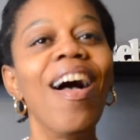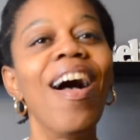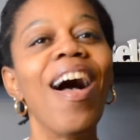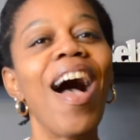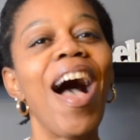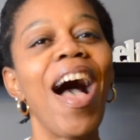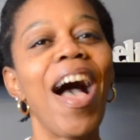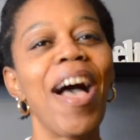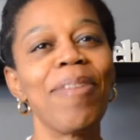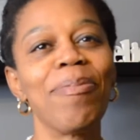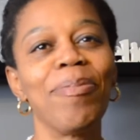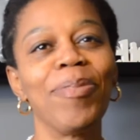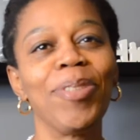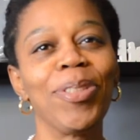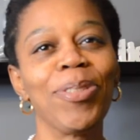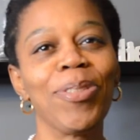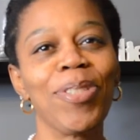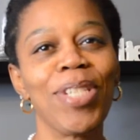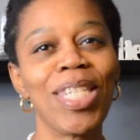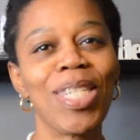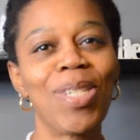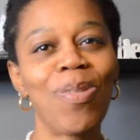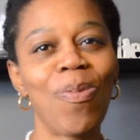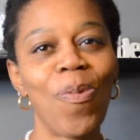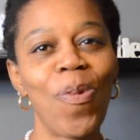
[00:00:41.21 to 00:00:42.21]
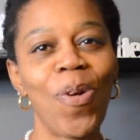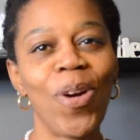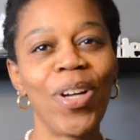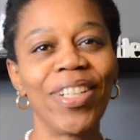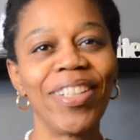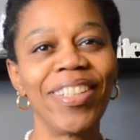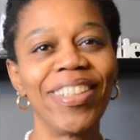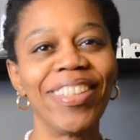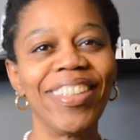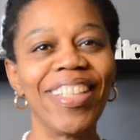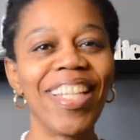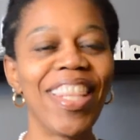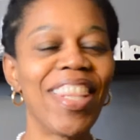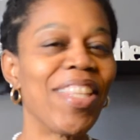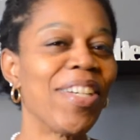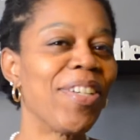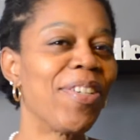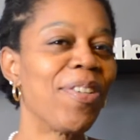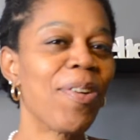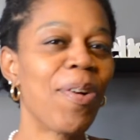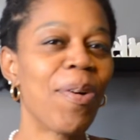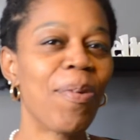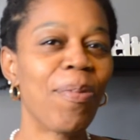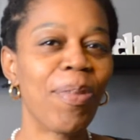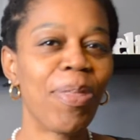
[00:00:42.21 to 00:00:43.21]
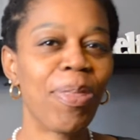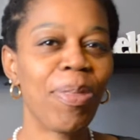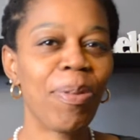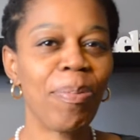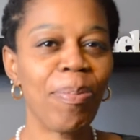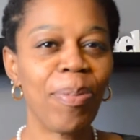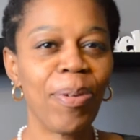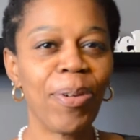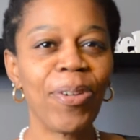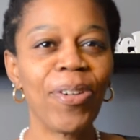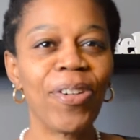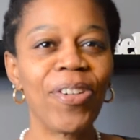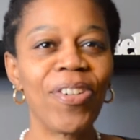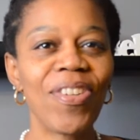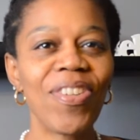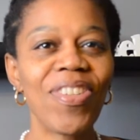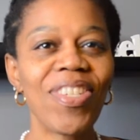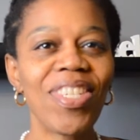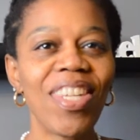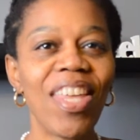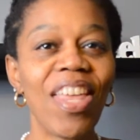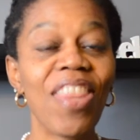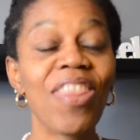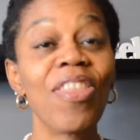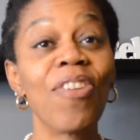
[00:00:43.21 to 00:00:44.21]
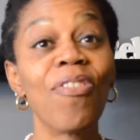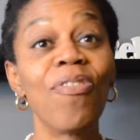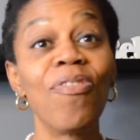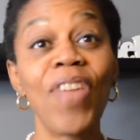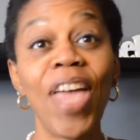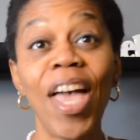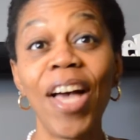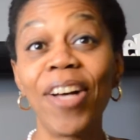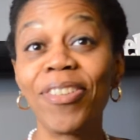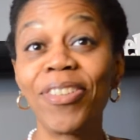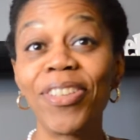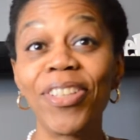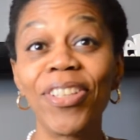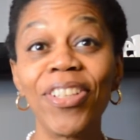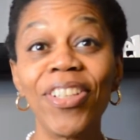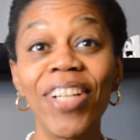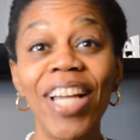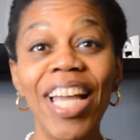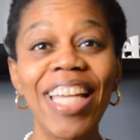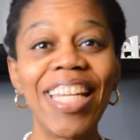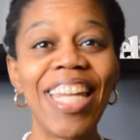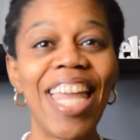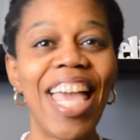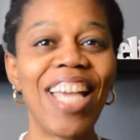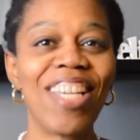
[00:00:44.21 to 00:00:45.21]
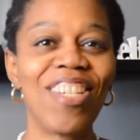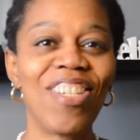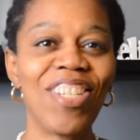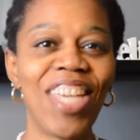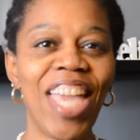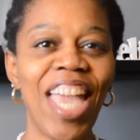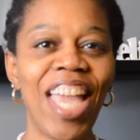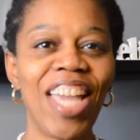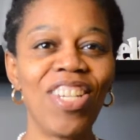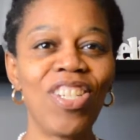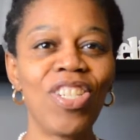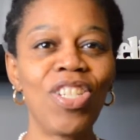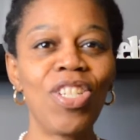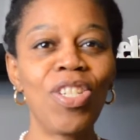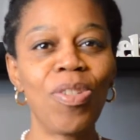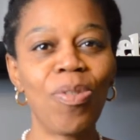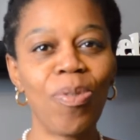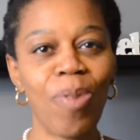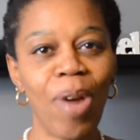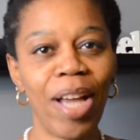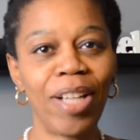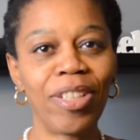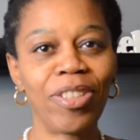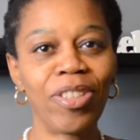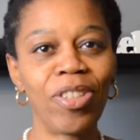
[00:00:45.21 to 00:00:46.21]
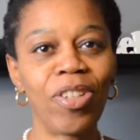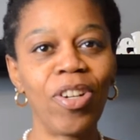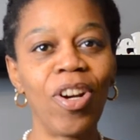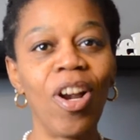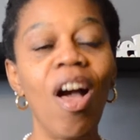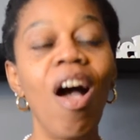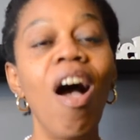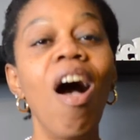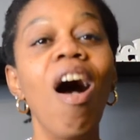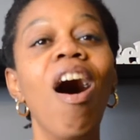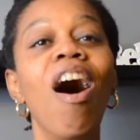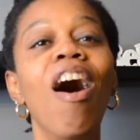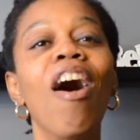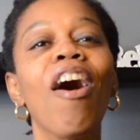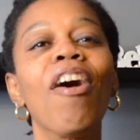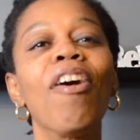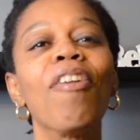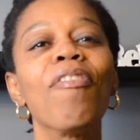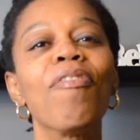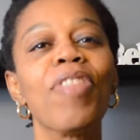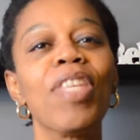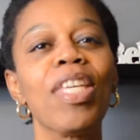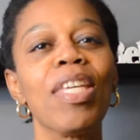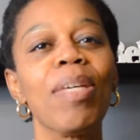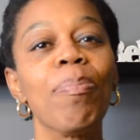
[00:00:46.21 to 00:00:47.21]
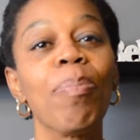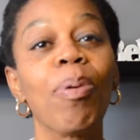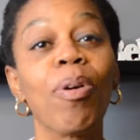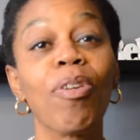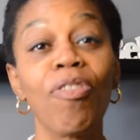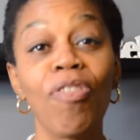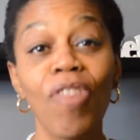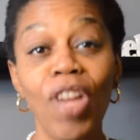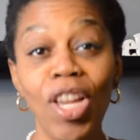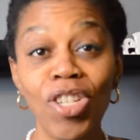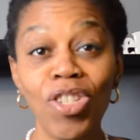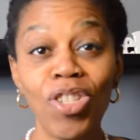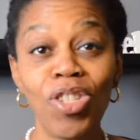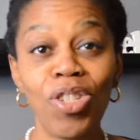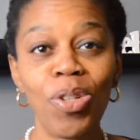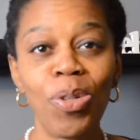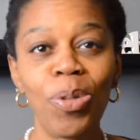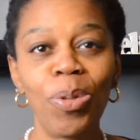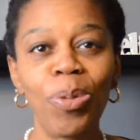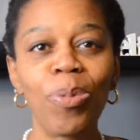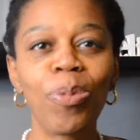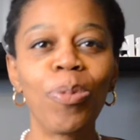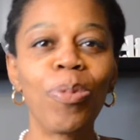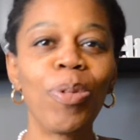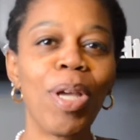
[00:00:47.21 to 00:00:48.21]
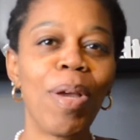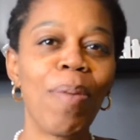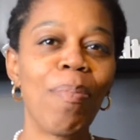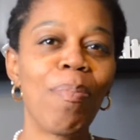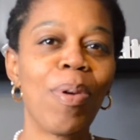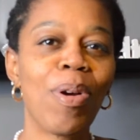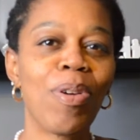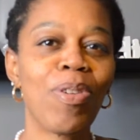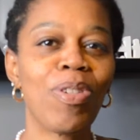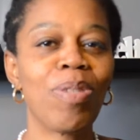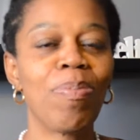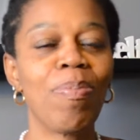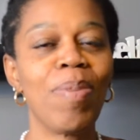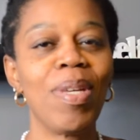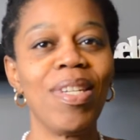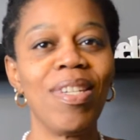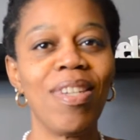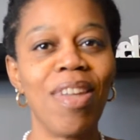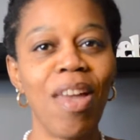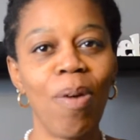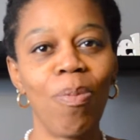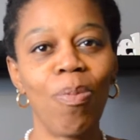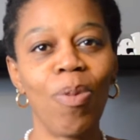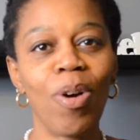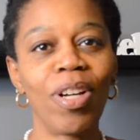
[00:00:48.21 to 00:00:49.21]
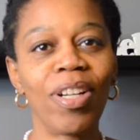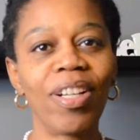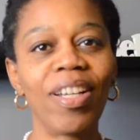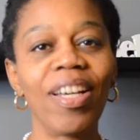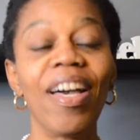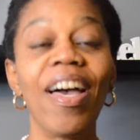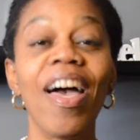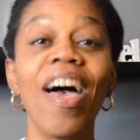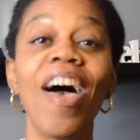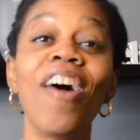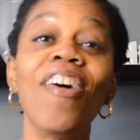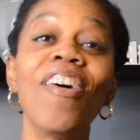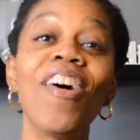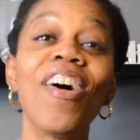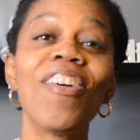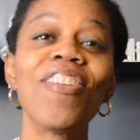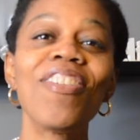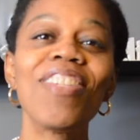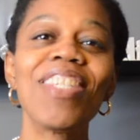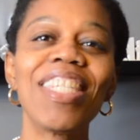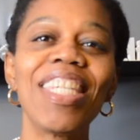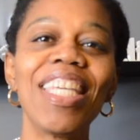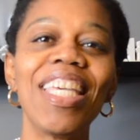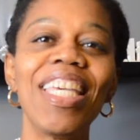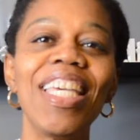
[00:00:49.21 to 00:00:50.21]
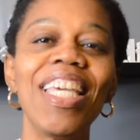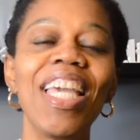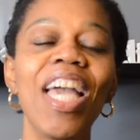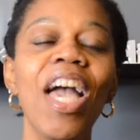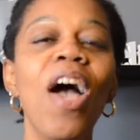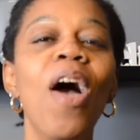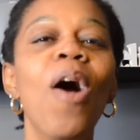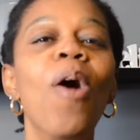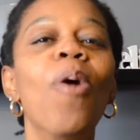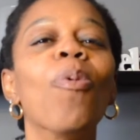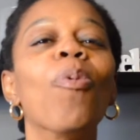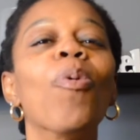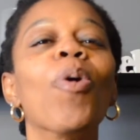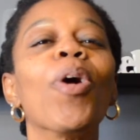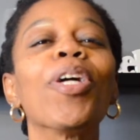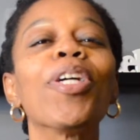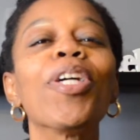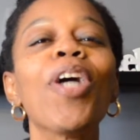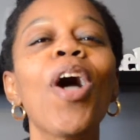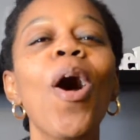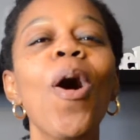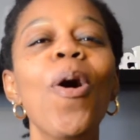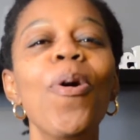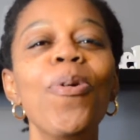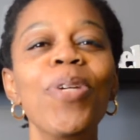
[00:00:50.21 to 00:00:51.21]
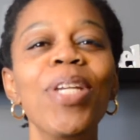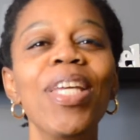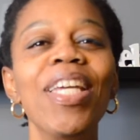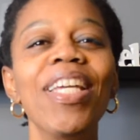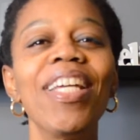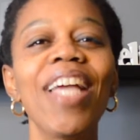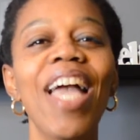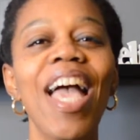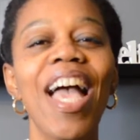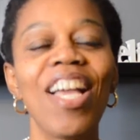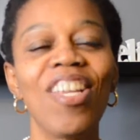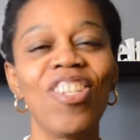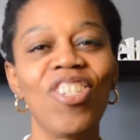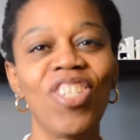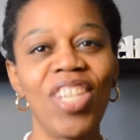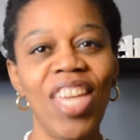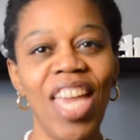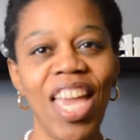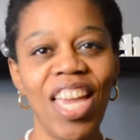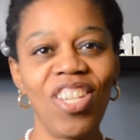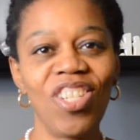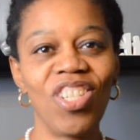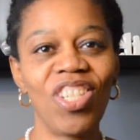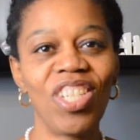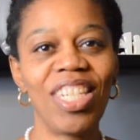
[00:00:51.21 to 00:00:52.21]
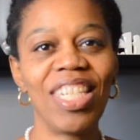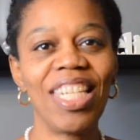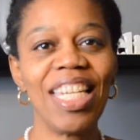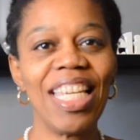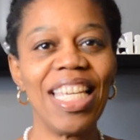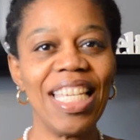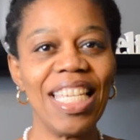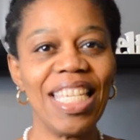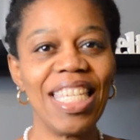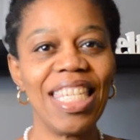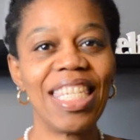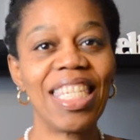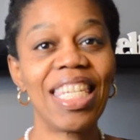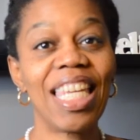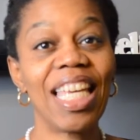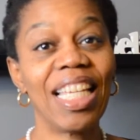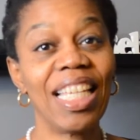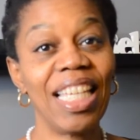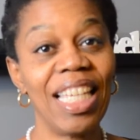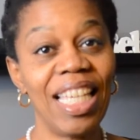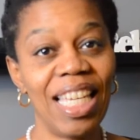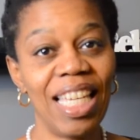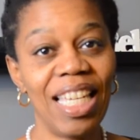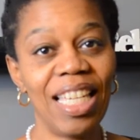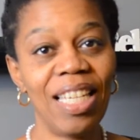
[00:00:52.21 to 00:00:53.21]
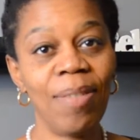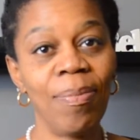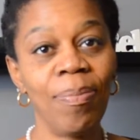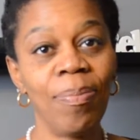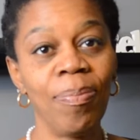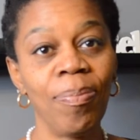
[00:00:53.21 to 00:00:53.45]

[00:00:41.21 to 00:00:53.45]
I'm Clarice Warner, the girl with the pearls, the founder and education director of the Professional Reimbursement Network, LLC, where coding education is key.